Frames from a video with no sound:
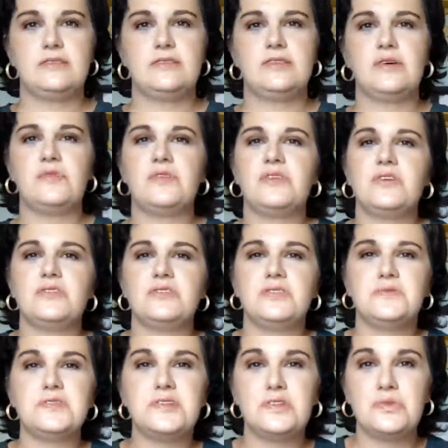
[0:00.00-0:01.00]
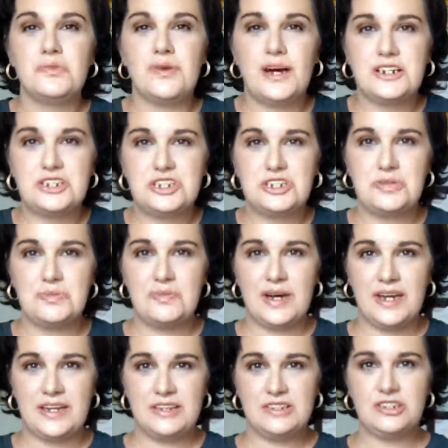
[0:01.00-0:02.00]
So for those of you who watched
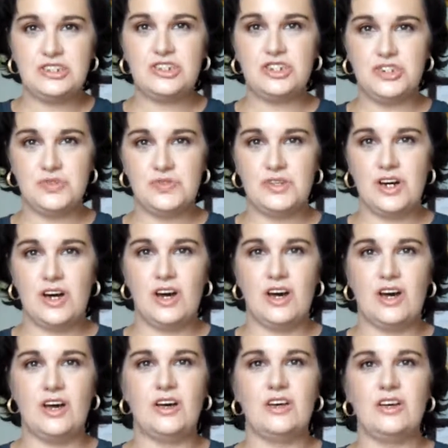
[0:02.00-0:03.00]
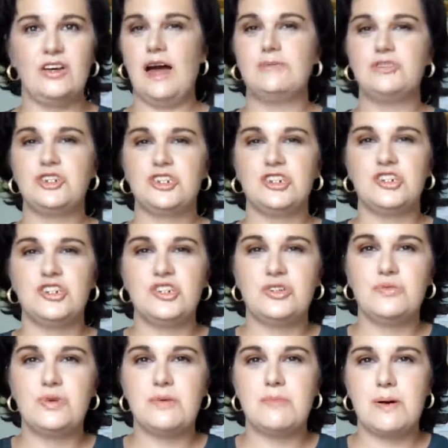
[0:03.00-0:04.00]
my June haul, I'm sure
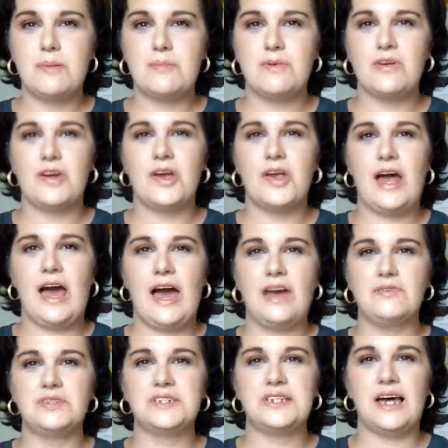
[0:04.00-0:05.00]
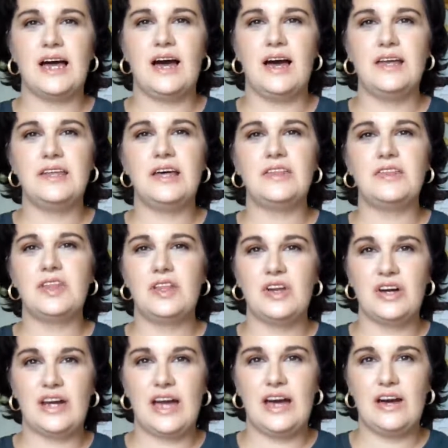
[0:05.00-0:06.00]
you remember I was on the
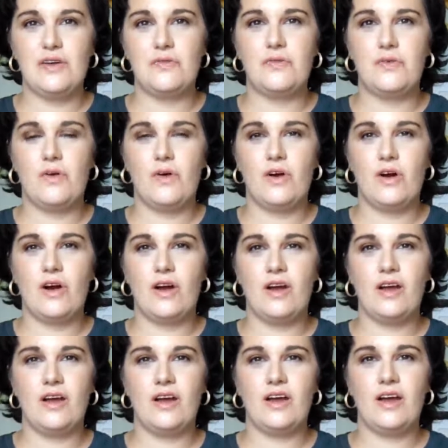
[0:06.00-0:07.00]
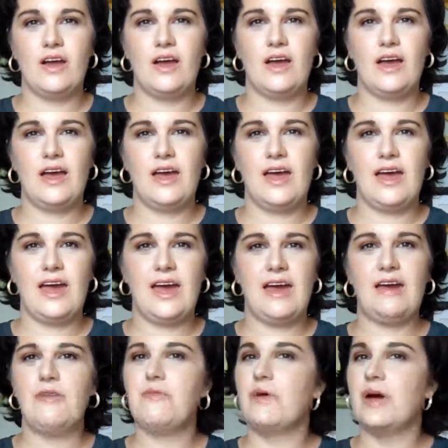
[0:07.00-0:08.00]
lookout for
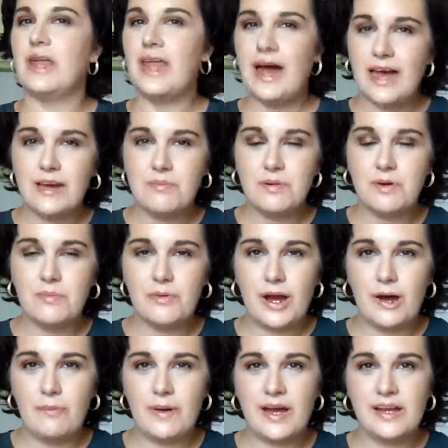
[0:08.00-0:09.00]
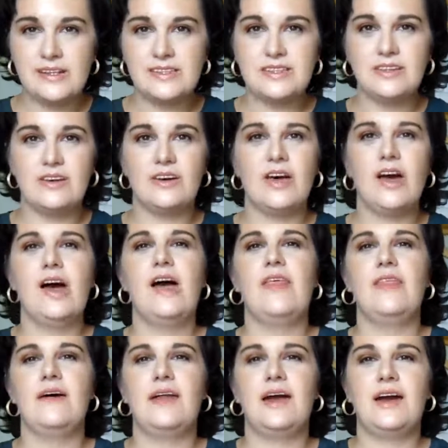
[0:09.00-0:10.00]
a reliable brow pencil
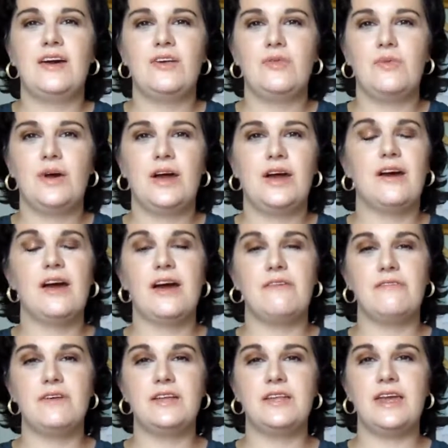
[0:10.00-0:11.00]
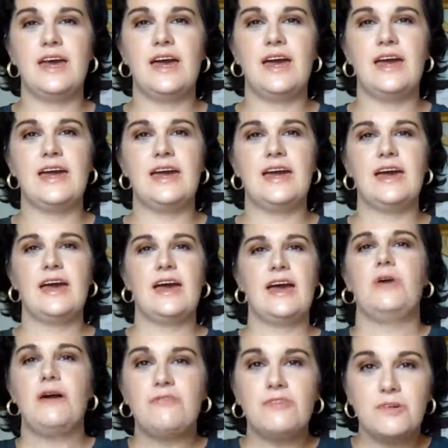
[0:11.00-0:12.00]
that I could wear every day,
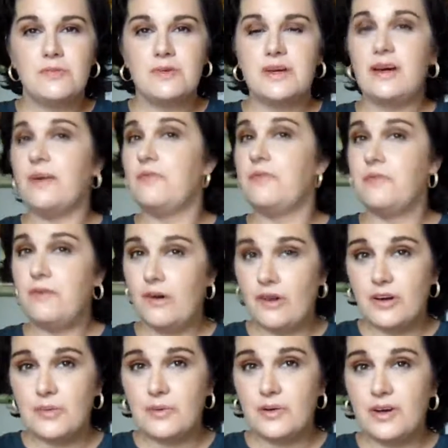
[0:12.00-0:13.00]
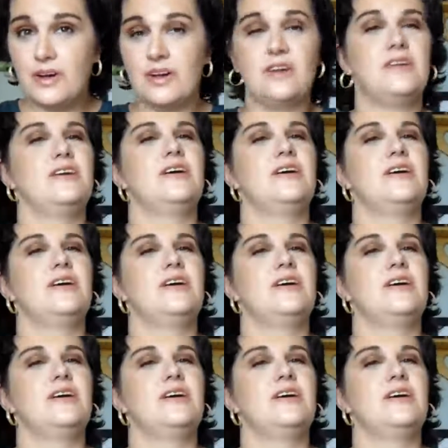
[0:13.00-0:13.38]
preferably affordable.